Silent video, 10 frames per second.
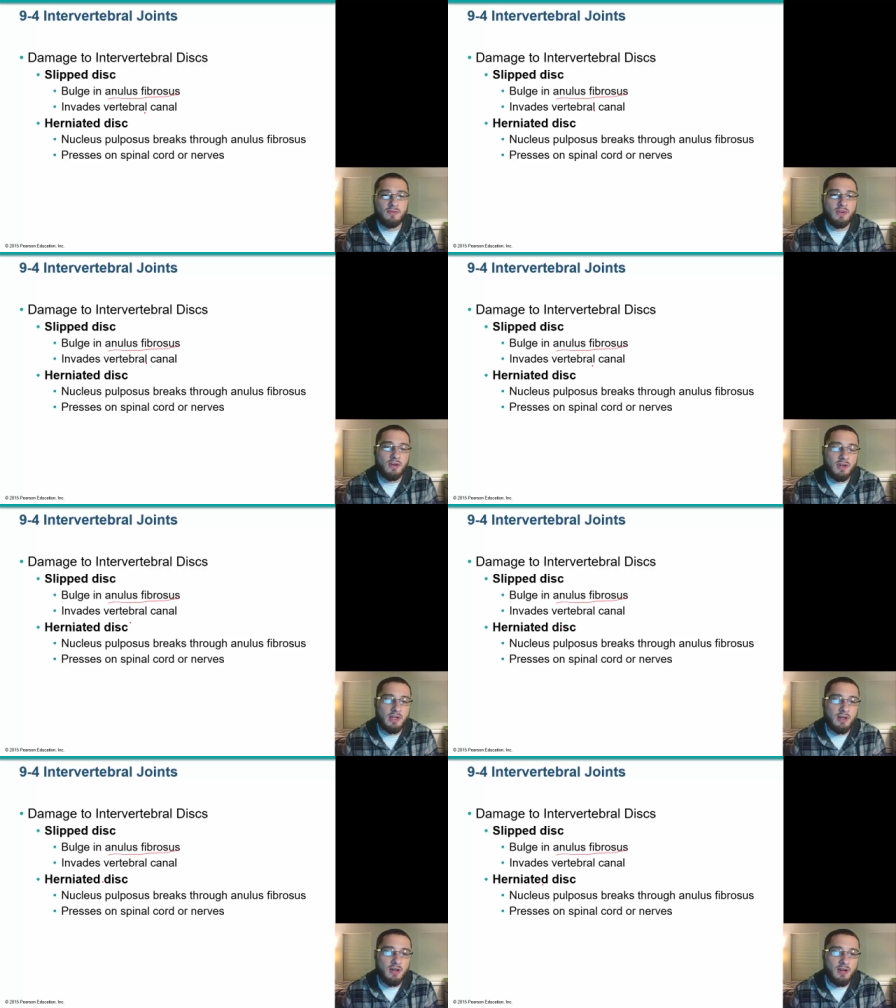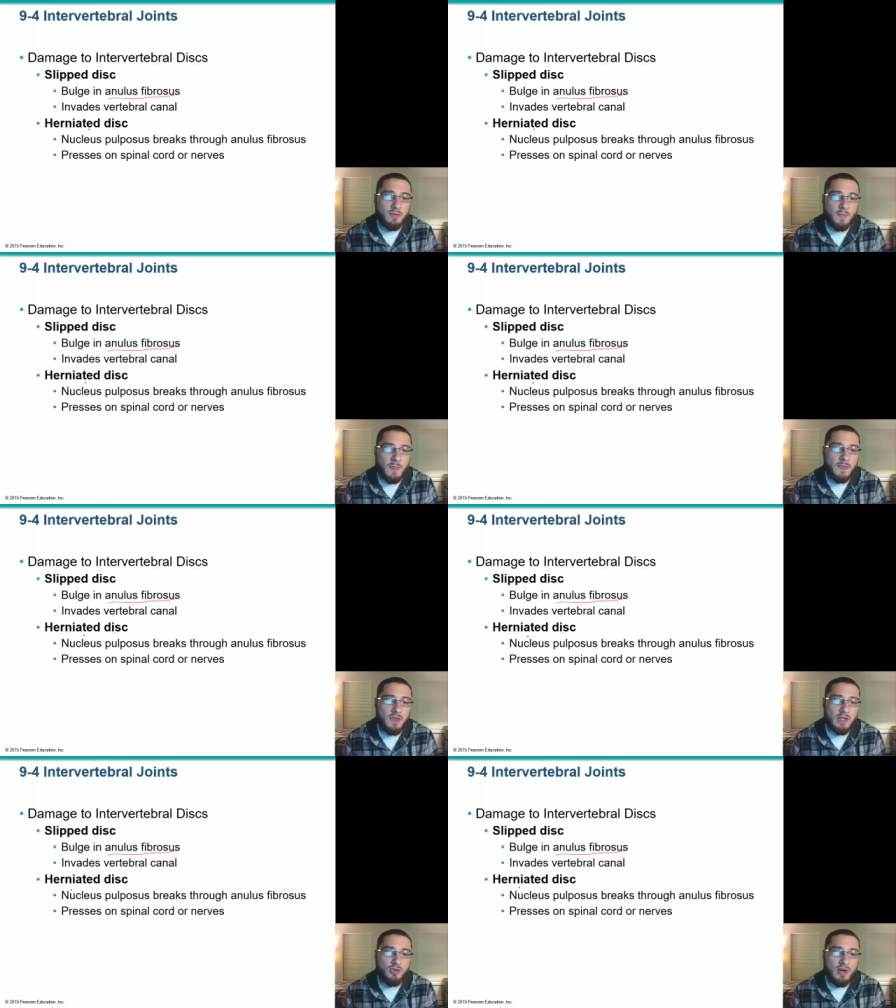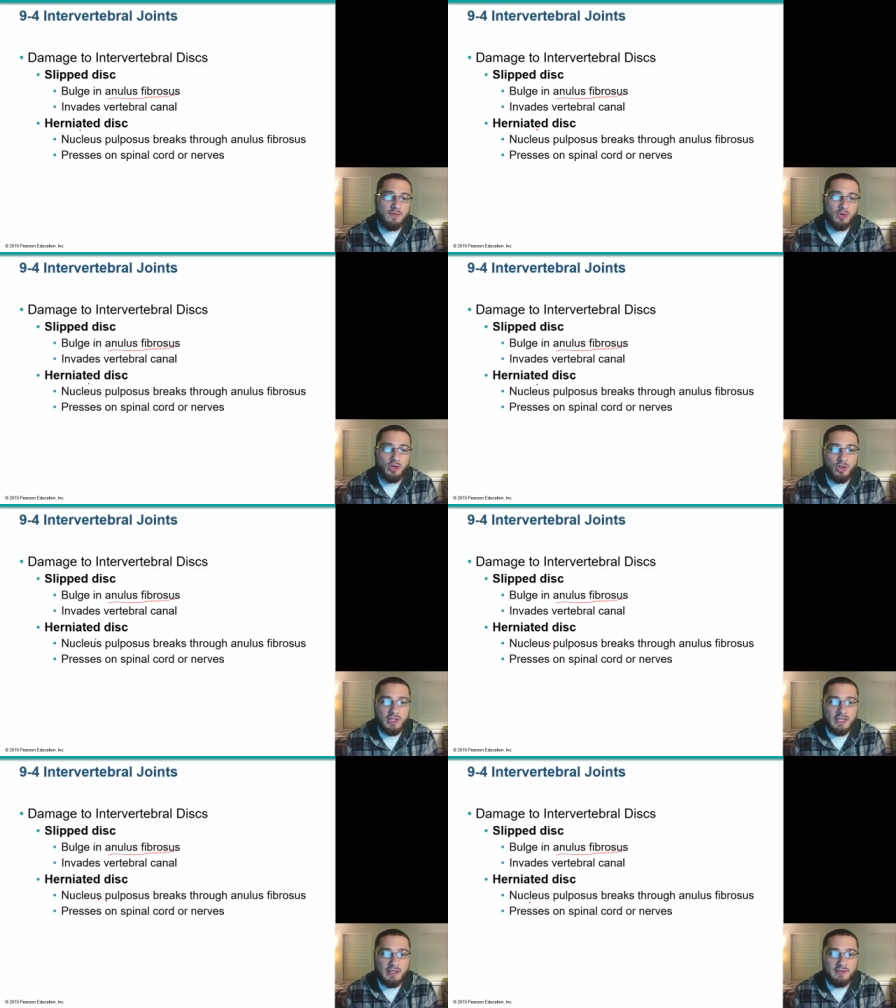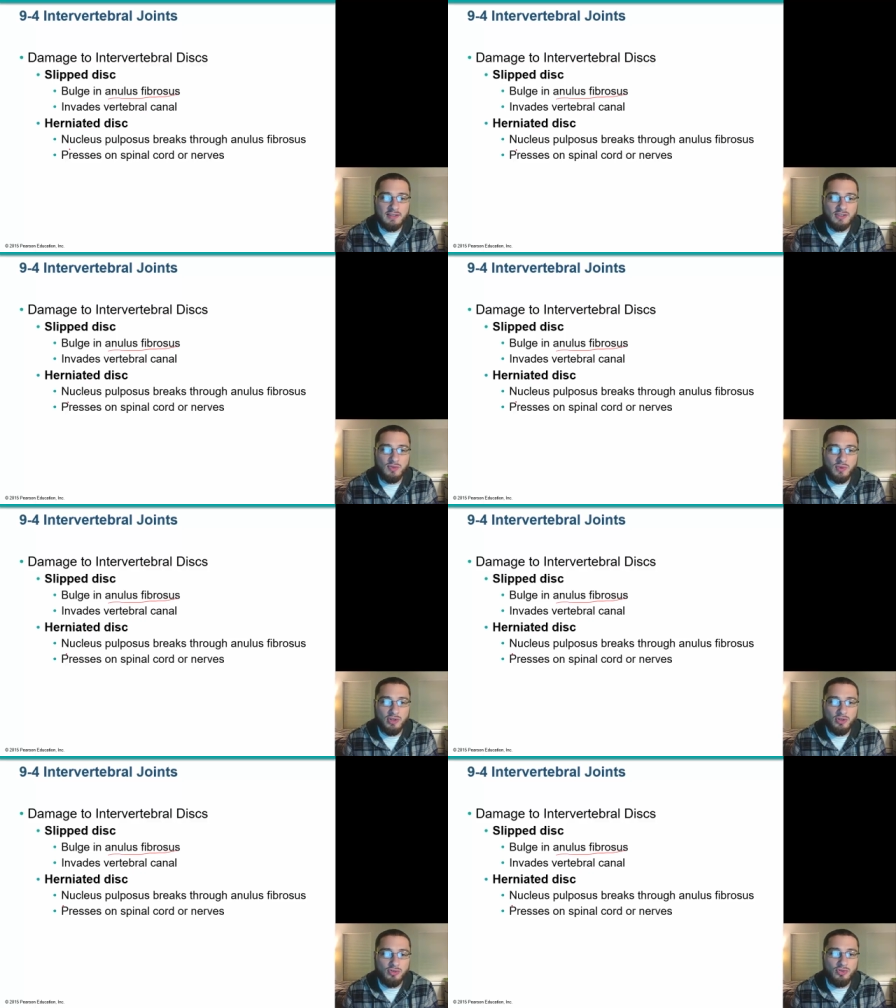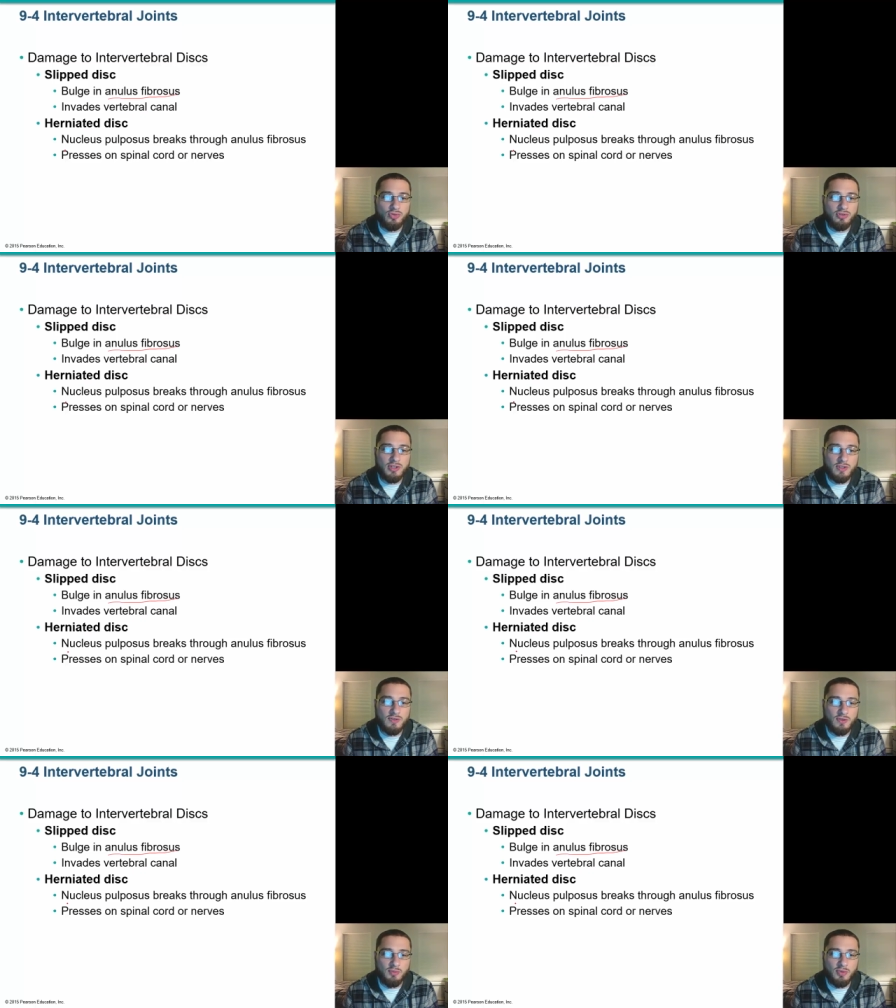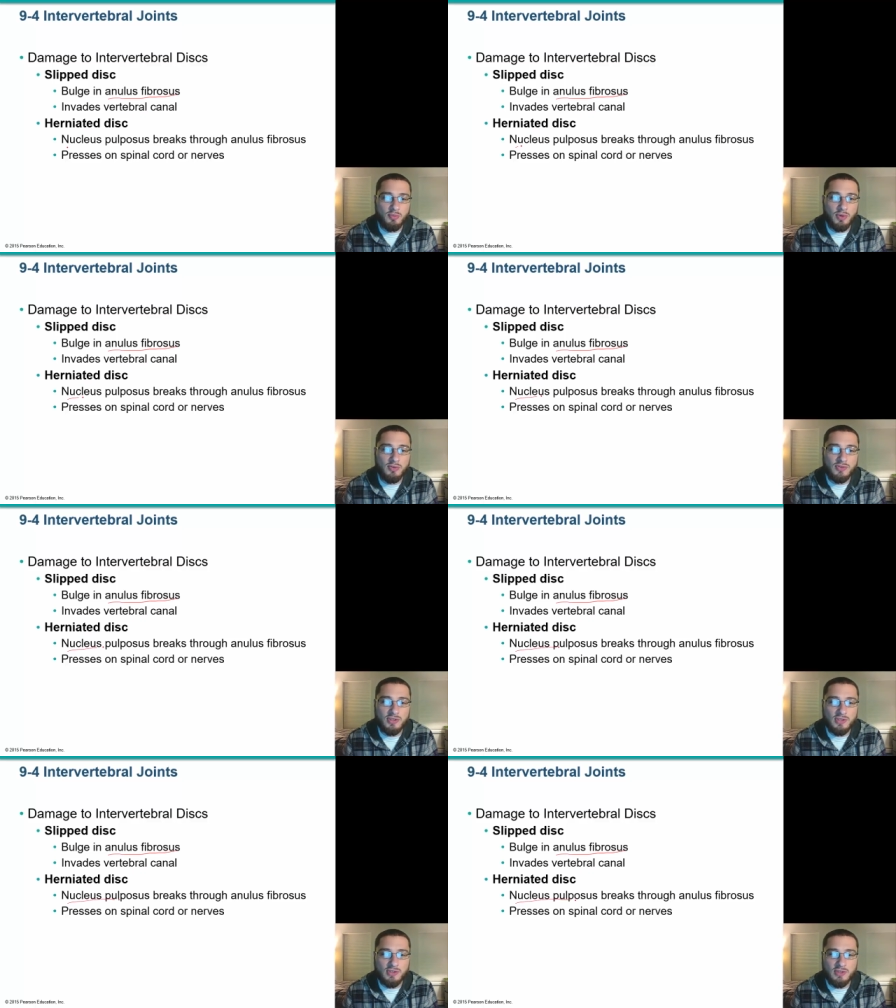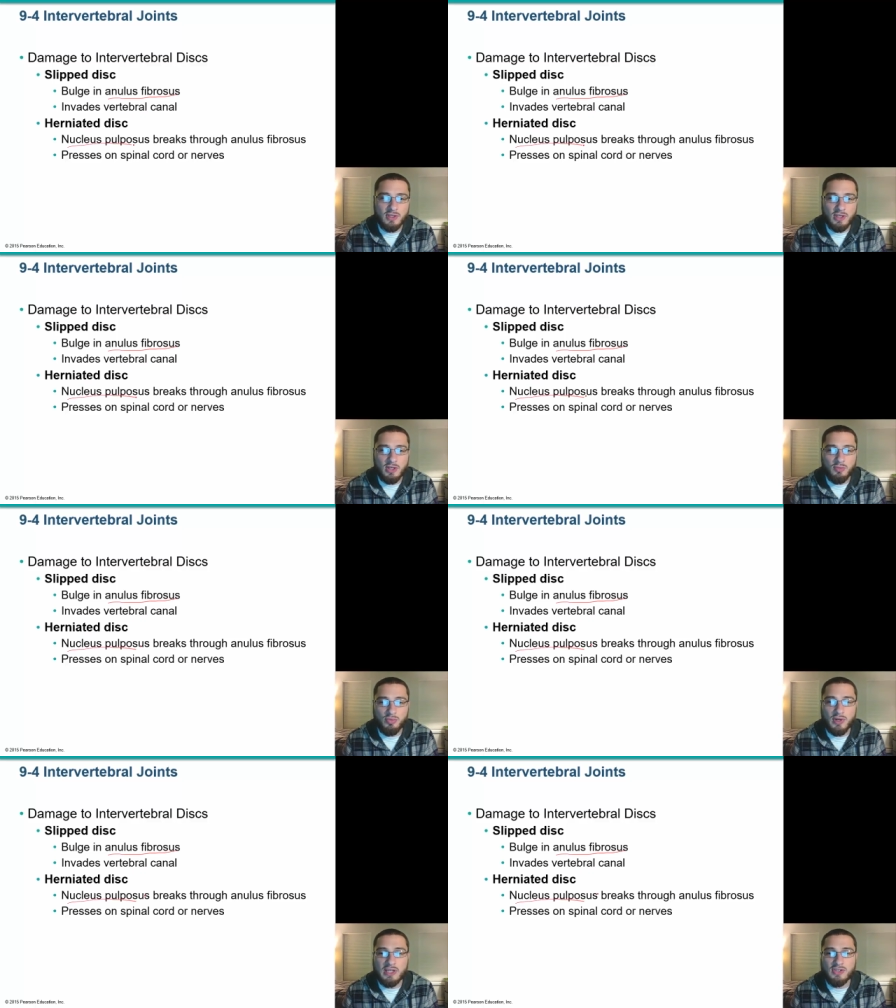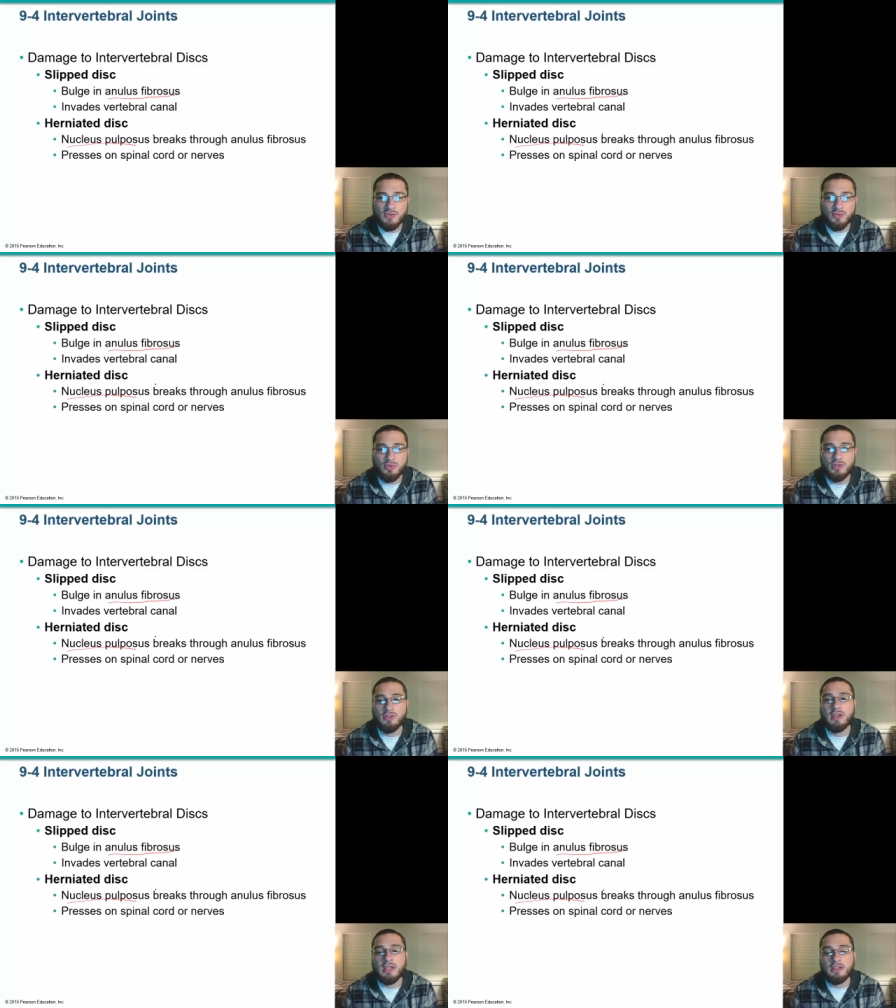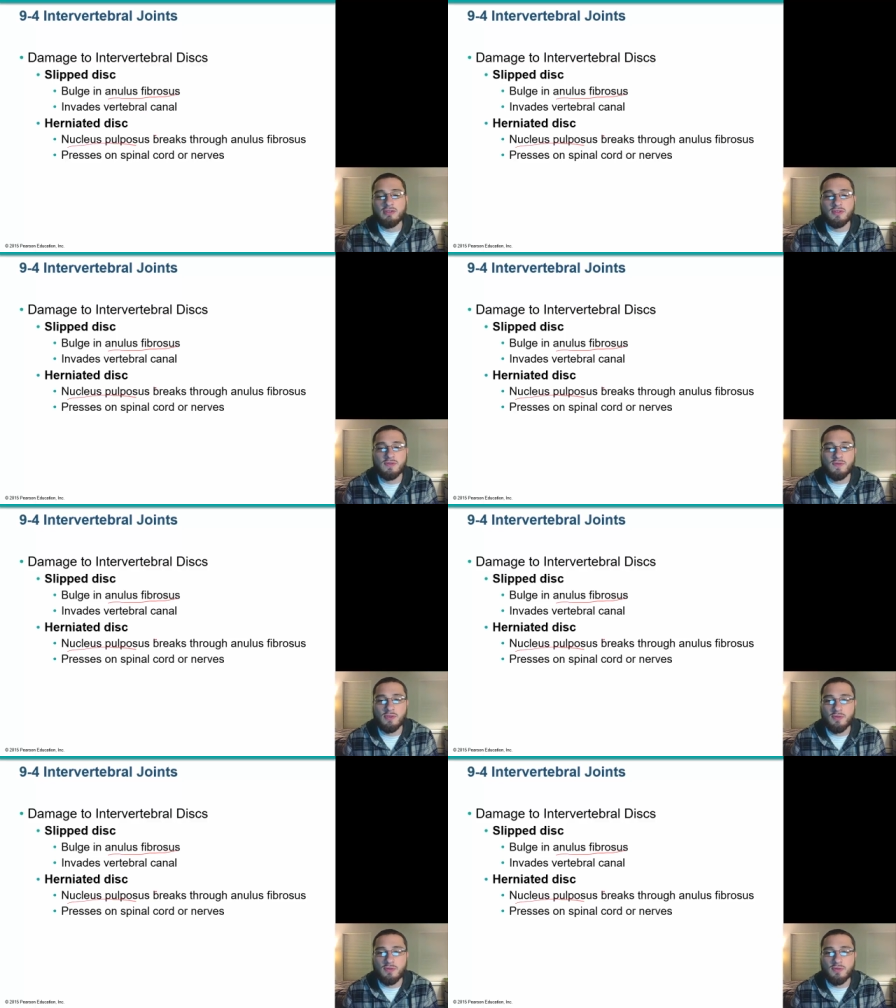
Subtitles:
All right. Then you have your herniated disc, where your nucleus pulposus breaks through the annulus